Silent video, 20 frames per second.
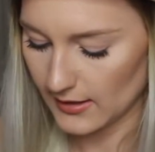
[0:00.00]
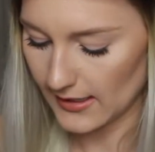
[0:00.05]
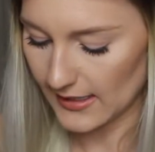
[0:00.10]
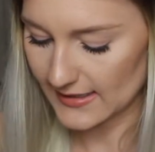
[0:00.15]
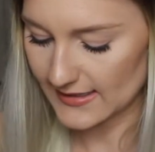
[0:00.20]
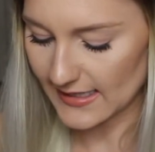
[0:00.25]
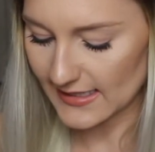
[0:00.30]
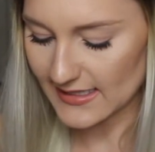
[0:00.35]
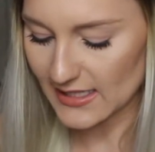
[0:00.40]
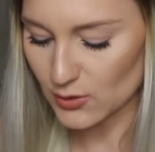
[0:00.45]

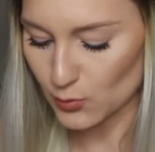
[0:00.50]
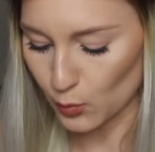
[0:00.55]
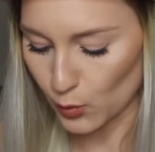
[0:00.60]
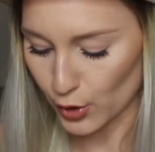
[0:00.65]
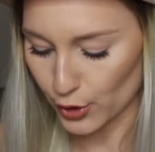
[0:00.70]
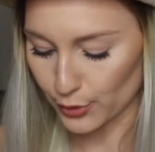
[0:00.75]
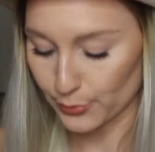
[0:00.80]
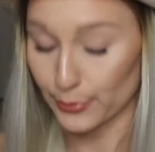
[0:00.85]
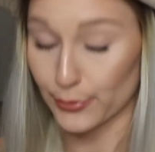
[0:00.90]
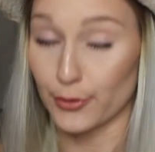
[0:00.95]
it says it's
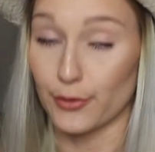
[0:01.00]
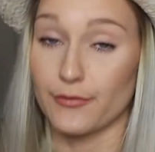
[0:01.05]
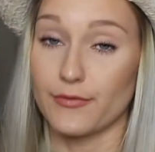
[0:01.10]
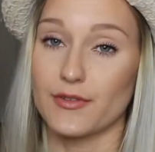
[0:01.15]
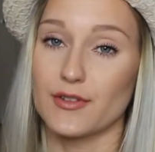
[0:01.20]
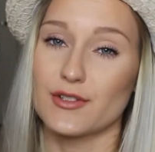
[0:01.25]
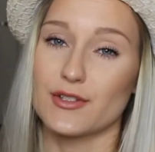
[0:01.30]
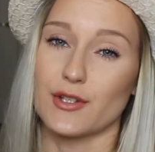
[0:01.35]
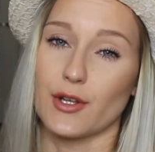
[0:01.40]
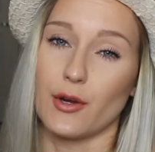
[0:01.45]
waterproof,
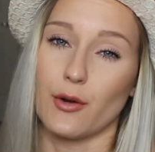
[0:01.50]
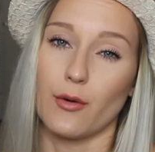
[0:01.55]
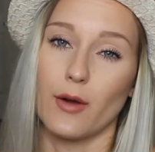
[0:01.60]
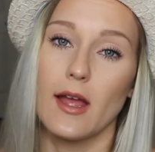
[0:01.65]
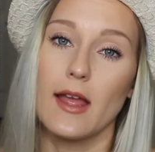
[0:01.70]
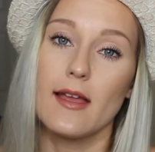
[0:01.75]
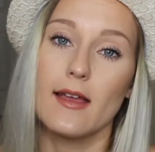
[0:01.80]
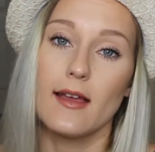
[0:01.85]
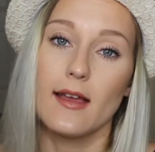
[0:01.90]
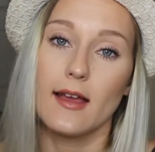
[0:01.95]
so
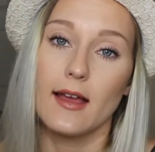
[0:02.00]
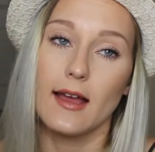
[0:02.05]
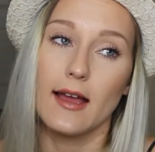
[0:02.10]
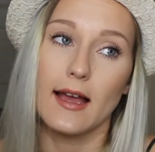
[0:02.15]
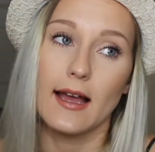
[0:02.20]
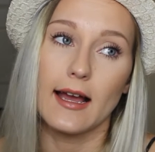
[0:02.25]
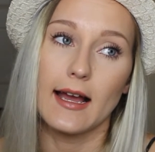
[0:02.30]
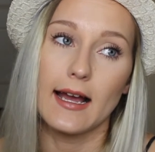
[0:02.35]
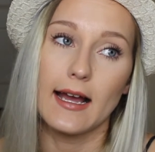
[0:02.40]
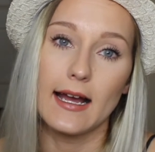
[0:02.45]

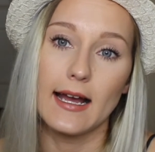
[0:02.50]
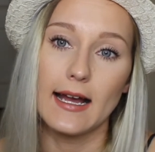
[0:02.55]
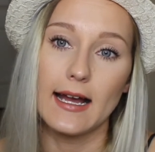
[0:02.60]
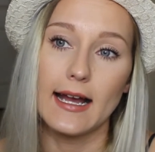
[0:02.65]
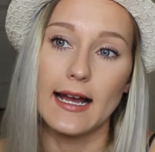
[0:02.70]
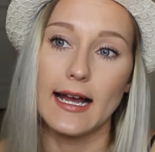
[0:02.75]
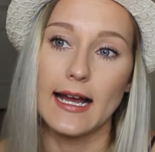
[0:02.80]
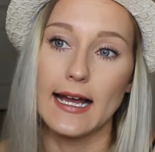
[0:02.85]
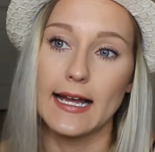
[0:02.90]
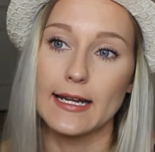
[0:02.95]

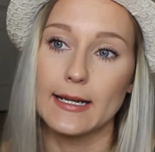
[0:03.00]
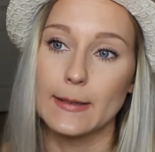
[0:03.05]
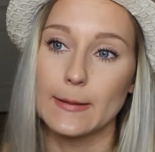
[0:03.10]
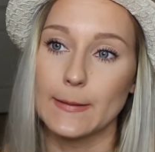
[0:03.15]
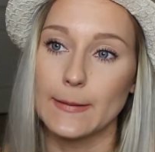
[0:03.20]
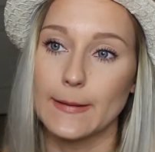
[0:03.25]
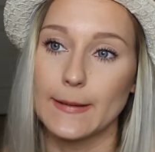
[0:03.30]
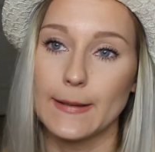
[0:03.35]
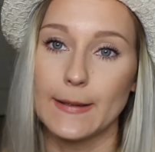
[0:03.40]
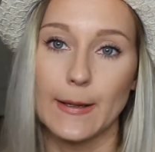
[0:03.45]
I
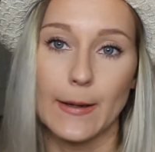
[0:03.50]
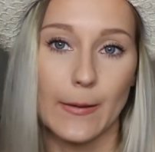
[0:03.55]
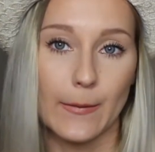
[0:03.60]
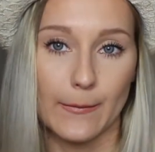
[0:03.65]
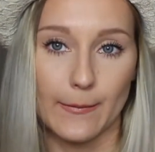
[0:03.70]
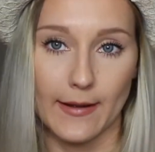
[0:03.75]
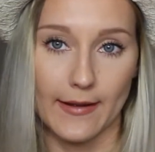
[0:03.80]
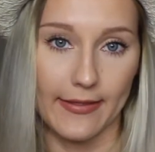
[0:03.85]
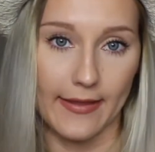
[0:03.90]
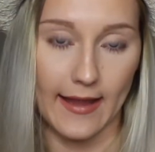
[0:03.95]
don't know
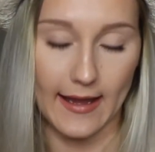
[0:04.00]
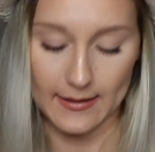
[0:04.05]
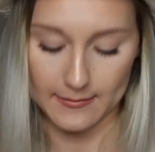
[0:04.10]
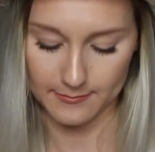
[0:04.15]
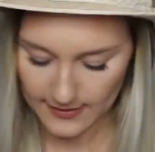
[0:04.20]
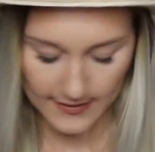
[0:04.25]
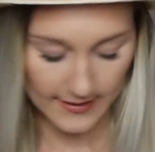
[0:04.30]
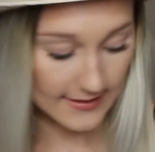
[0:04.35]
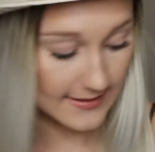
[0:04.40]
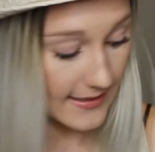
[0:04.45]
about that.
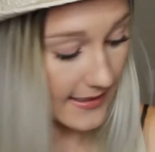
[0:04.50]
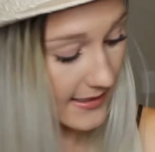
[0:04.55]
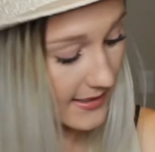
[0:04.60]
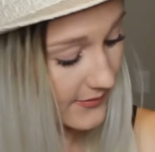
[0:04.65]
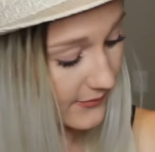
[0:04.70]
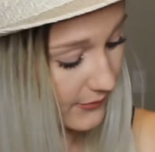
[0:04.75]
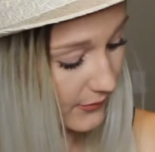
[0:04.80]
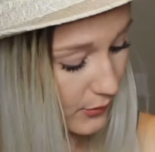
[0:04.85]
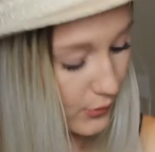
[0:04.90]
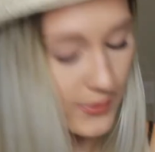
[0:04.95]
This is
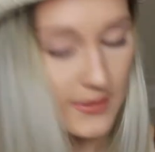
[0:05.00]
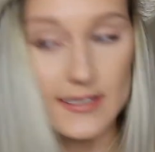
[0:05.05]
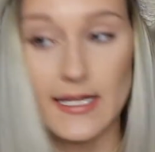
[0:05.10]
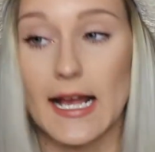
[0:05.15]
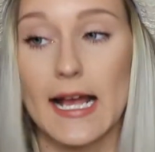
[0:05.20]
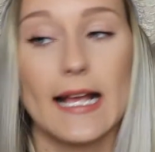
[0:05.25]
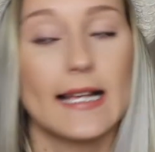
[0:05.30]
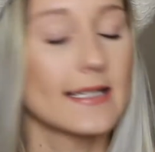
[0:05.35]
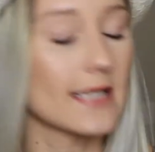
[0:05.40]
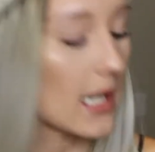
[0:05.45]
full
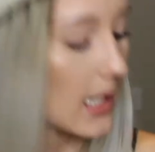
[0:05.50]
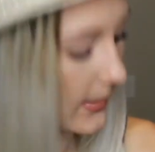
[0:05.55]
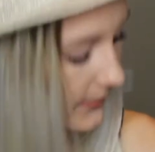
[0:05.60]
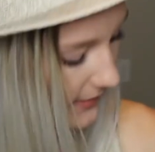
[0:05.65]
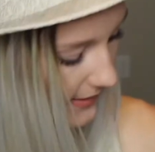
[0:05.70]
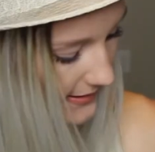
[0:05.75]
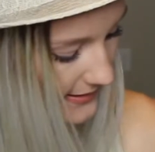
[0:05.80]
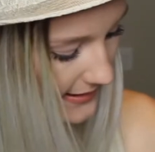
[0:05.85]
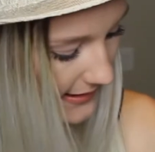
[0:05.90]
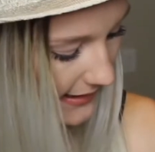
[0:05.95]
size,
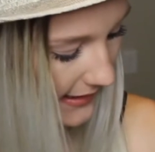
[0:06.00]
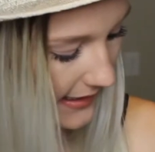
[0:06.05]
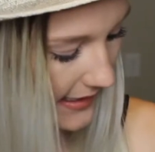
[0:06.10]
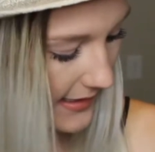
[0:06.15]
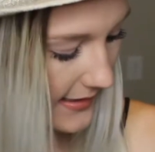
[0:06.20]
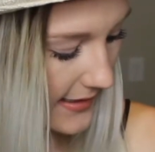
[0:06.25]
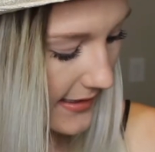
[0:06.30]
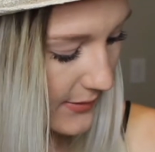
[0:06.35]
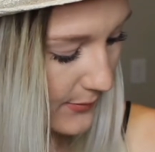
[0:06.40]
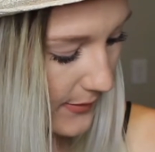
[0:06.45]
obviously,
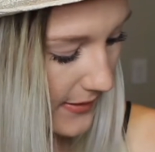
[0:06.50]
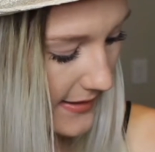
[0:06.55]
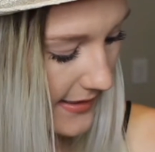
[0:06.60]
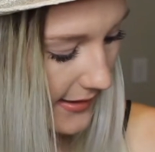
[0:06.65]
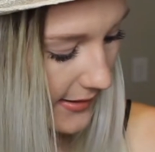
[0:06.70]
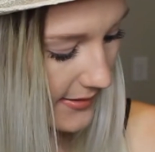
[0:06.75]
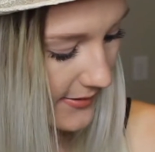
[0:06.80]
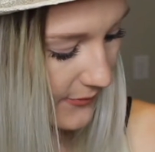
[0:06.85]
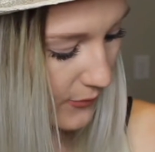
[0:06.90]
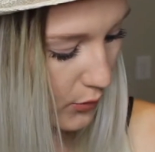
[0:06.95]
and this
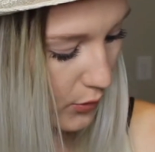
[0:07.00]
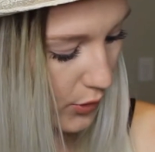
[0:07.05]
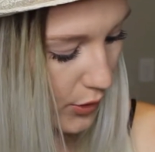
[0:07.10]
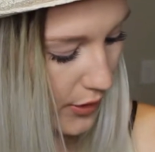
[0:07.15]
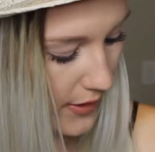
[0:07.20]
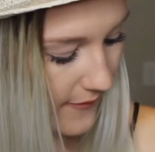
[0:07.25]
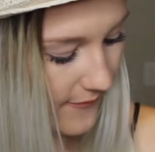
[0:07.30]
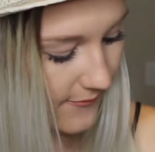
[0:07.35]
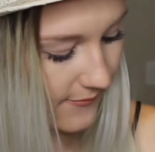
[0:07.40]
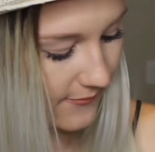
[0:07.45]
retails for